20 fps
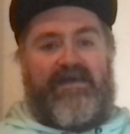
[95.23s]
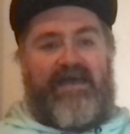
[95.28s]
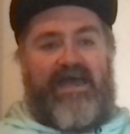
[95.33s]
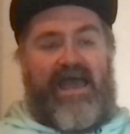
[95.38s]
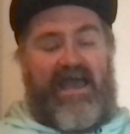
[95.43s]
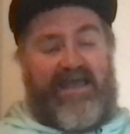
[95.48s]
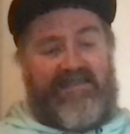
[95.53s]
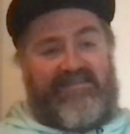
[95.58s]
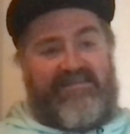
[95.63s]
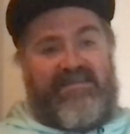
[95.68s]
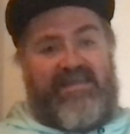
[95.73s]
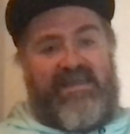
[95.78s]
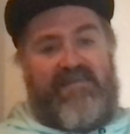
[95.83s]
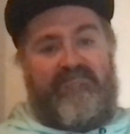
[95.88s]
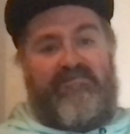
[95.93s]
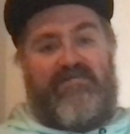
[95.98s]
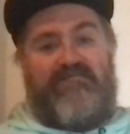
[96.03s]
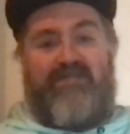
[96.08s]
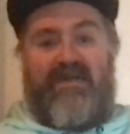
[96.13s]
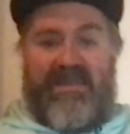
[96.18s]

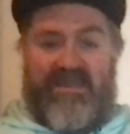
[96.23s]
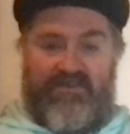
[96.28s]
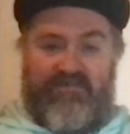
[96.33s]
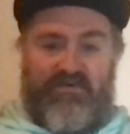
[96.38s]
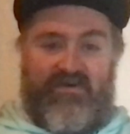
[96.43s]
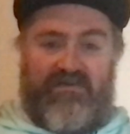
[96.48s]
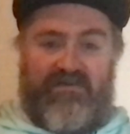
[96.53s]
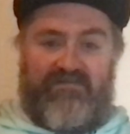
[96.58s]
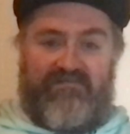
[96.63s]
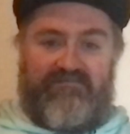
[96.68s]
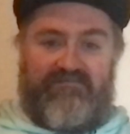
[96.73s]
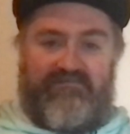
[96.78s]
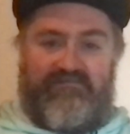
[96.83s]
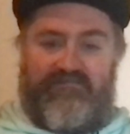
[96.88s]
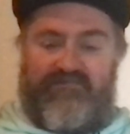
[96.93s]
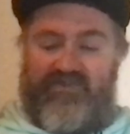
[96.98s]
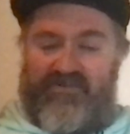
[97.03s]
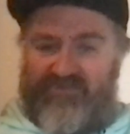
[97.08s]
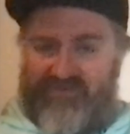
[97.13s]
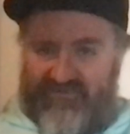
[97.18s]
Adeyemi made one
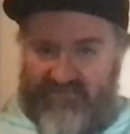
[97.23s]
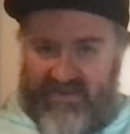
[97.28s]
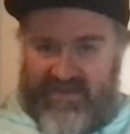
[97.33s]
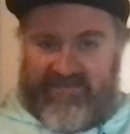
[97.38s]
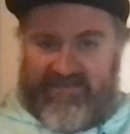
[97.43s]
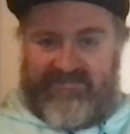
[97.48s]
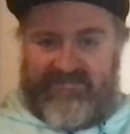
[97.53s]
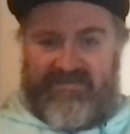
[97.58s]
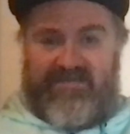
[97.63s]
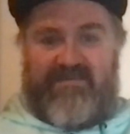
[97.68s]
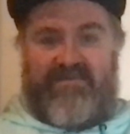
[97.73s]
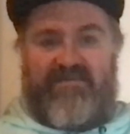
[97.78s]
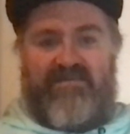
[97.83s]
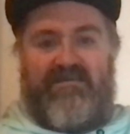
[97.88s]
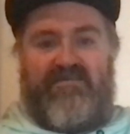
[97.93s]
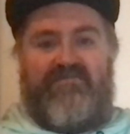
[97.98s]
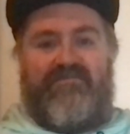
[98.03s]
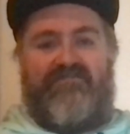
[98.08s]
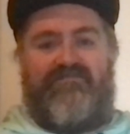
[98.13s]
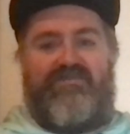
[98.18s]
for Girassi
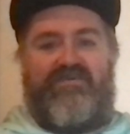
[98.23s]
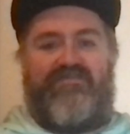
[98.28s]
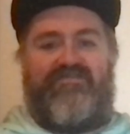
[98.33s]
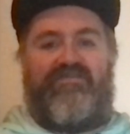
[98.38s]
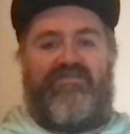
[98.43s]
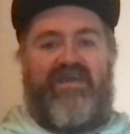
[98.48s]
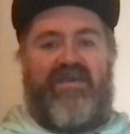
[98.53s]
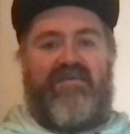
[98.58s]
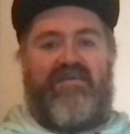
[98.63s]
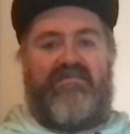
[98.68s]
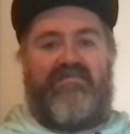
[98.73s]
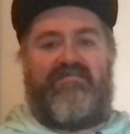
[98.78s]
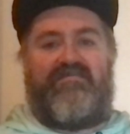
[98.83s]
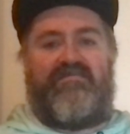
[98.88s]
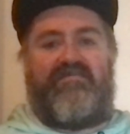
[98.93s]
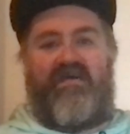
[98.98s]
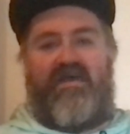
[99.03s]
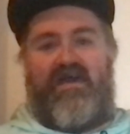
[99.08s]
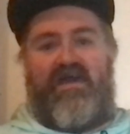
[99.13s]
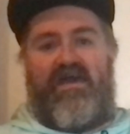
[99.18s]
on the 58th
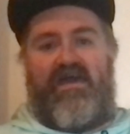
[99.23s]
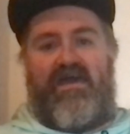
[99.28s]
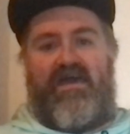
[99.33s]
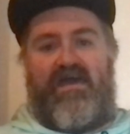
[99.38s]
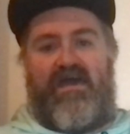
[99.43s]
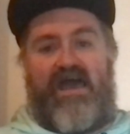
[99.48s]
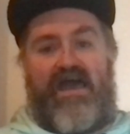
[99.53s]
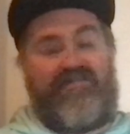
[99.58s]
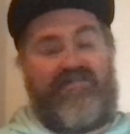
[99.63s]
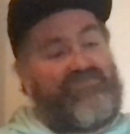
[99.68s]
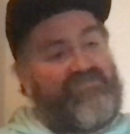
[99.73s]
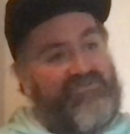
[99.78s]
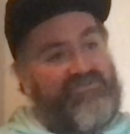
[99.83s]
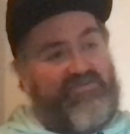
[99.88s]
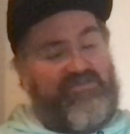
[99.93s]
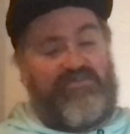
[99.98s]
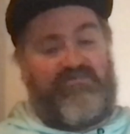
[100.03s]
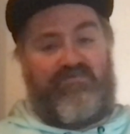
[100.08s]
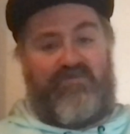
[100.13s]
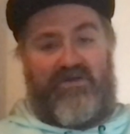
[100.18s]
and
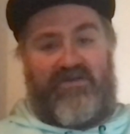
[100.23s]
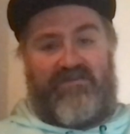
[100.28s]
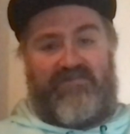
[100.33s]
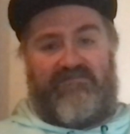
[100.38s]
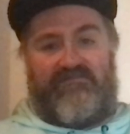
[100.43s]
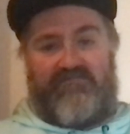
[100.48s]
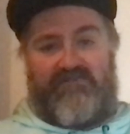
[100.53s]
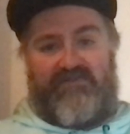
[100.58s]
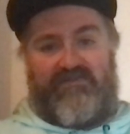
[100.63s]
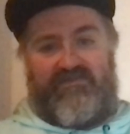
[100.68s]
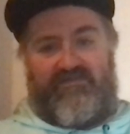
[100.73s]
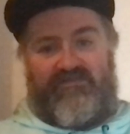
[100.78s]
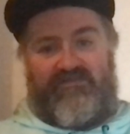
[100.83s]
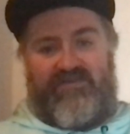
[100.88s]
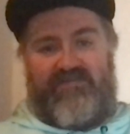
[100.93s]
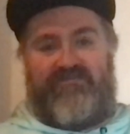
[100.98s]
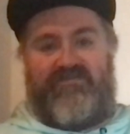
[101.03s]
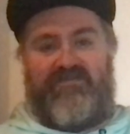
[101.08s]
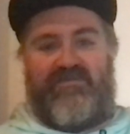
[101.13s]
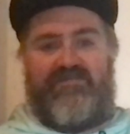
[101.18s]
scored one on the
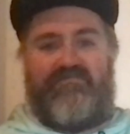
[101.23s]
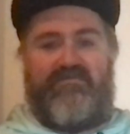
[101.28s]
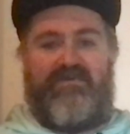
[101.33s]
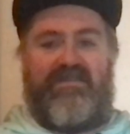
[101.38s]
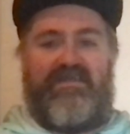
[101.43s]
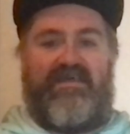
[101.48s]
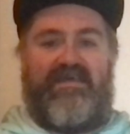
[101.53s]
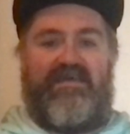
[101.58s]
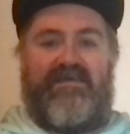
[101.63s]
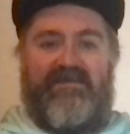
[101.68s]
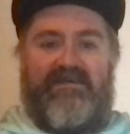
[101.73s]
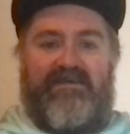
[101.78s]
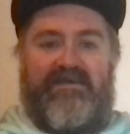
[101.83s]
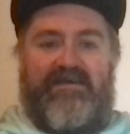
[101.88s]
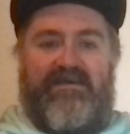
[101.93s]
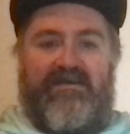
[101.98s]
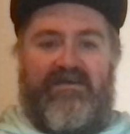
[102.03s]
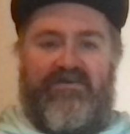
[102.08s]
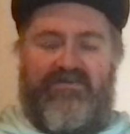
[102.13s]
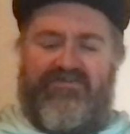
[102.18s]
50th minute.
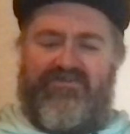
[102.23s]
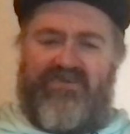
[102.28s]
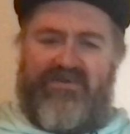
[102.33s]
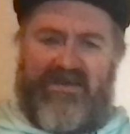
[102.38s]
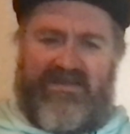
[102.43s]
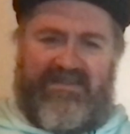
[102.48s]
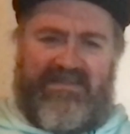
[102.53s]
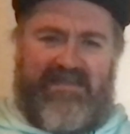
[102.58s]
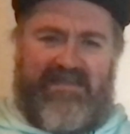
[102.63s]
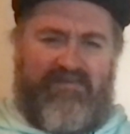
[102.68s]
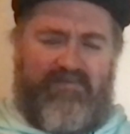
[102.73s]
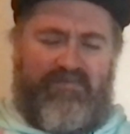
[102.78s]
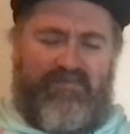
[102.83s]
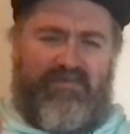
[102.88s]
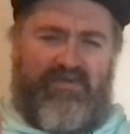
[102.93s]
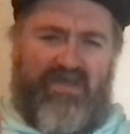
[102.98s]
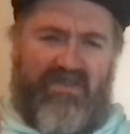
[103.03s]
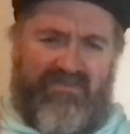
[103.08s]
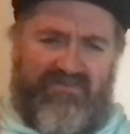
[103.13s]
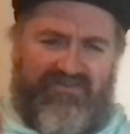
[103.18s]
Also, Adeyemi
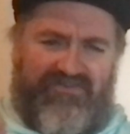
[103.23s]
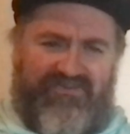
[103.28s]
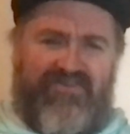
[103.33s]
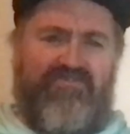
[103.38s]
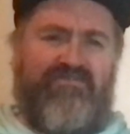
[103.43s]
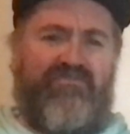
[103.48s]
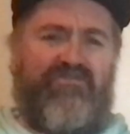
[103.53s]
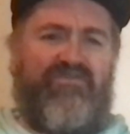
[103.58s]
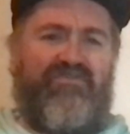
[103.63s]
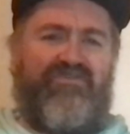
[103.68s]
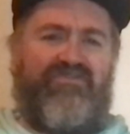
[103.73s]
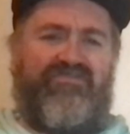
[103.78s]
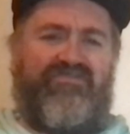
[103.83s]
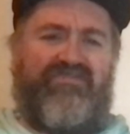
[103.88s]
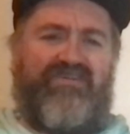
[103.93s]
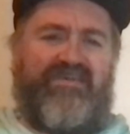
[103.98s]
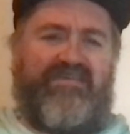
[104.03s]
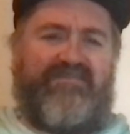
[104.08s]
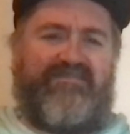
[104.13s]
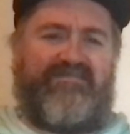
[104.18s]
put in 2
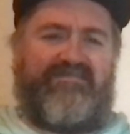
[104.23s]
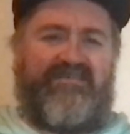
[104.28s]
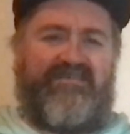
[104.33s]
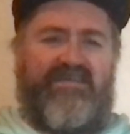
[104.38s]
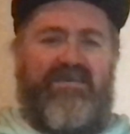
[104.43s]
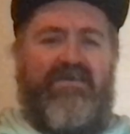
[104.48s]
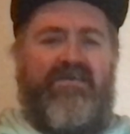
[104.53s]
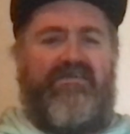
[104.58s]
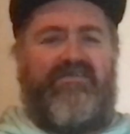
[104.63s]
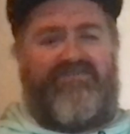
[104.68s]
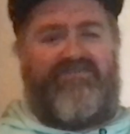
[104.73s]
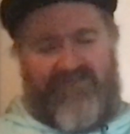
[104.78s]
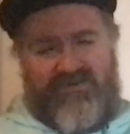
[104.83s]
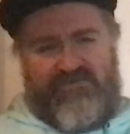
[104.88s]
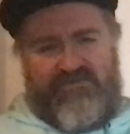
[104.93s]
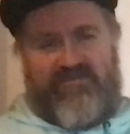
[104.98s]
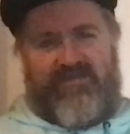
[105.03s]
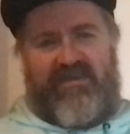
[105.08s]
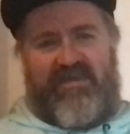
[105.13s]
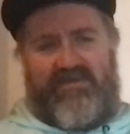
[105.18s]
crosses, 2
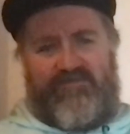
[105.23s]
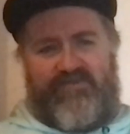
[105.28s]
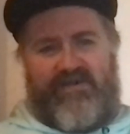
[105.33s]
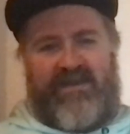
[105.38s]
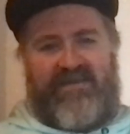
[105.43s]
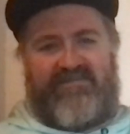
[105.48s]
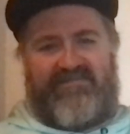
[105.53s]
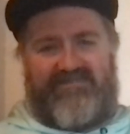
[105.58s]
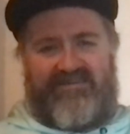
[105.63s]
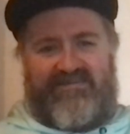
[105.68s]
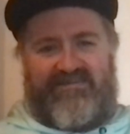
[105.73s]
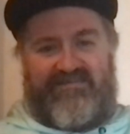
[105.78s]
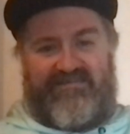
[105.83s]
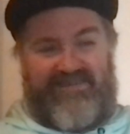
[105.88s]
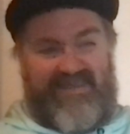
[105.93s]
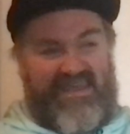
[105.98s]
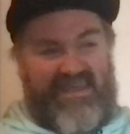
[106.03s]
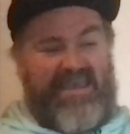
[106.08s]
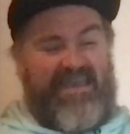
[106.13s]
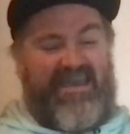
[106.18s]
key passes,
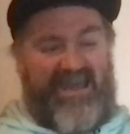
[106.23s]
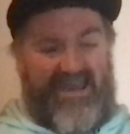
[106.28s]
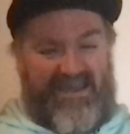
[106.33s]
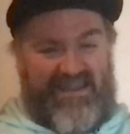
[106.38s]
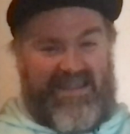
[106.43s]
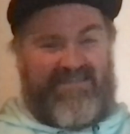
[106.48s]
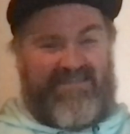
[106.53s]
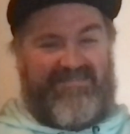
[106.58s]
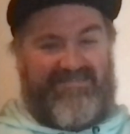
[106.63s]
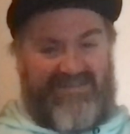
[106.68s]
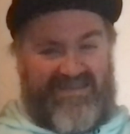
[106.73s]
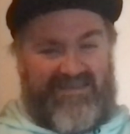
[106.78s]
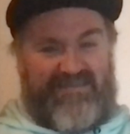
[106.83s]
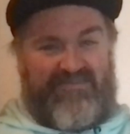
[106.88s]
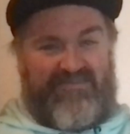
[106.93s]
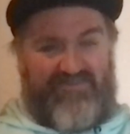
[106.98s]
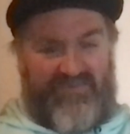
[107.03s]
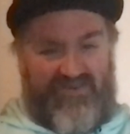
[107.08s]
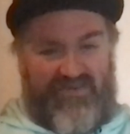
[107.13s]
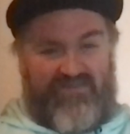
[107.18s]
and had 6
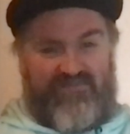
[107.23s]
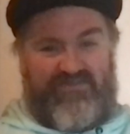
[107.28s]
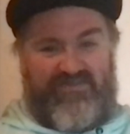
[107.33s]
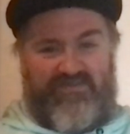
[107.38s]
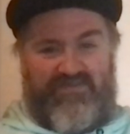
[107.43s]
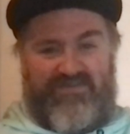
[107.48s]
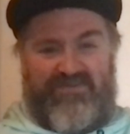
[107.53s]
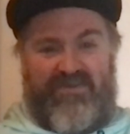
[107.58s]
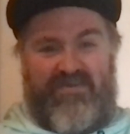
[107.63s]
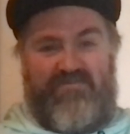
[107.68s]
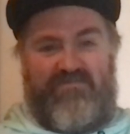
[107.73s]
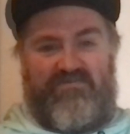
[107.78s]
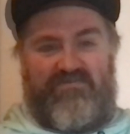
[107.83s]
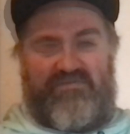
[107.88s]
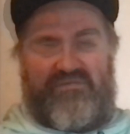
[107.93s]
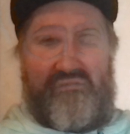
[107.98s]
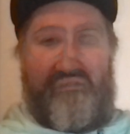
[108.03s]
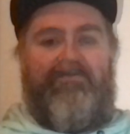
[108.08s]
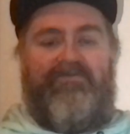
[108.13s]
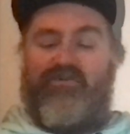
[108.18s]
shots of his own.
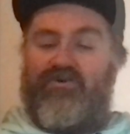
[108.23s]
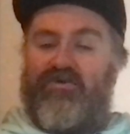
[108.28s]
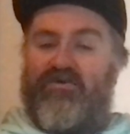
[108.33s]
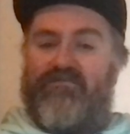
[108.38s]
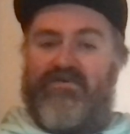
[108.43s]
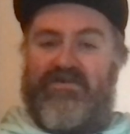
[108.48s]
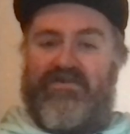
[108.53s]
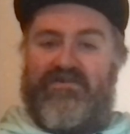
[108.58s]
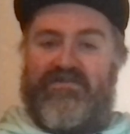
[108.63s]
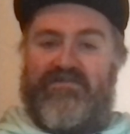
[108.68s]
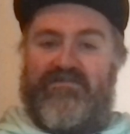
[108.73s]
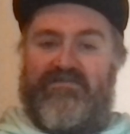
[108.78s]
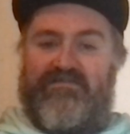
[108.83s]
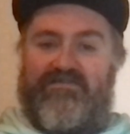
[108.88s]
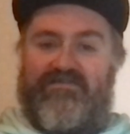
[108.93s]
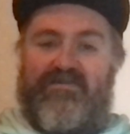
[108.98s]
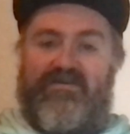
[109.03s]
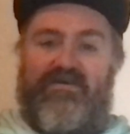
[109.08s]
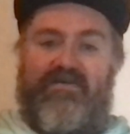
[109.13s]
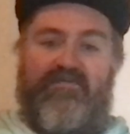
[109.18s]
Dortmund
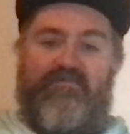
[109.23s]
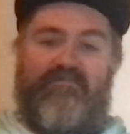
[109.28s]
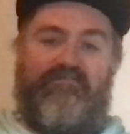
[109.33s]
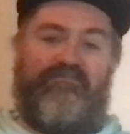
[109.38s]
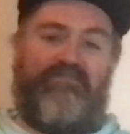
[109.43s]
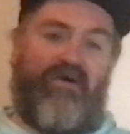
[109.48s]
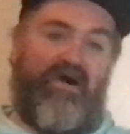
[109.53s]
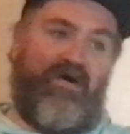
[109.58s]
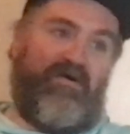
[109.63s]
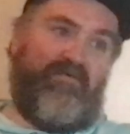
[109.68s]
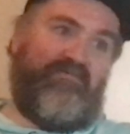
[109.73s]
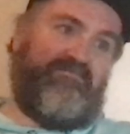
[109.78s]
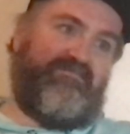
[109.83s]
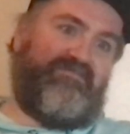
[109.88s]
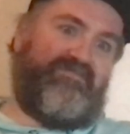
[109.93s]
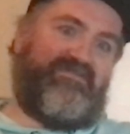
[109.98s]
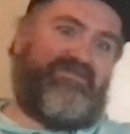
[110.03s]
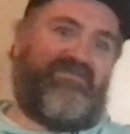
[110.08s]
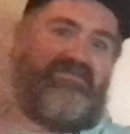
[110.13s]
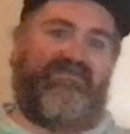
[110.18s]

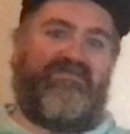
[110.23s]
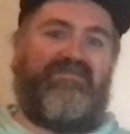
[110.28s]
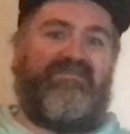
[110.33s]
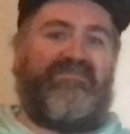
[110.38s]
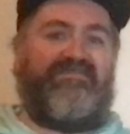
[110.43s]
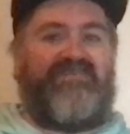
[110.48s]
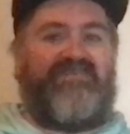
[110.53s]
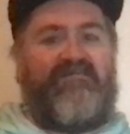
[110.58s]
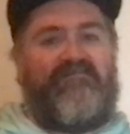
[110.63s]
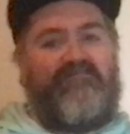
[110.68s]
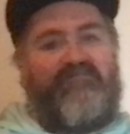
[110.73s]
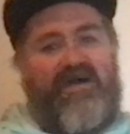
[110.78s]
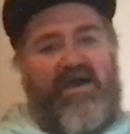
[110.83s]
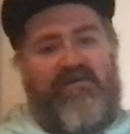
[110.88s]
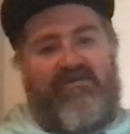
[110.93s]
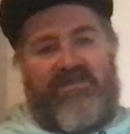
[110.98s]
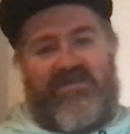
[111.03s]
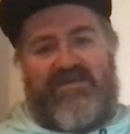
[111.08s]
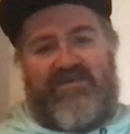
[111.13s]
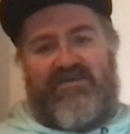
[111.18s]
bombed the St.
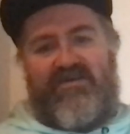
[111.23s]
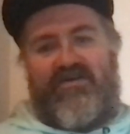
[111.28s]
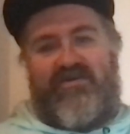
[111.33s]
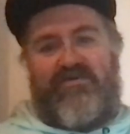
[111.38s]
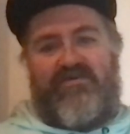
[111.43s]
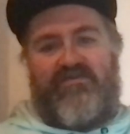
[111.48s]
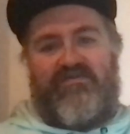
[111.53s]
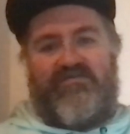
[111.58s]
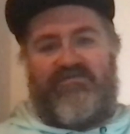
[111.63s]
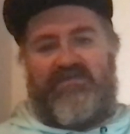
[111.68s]
Pauli goal.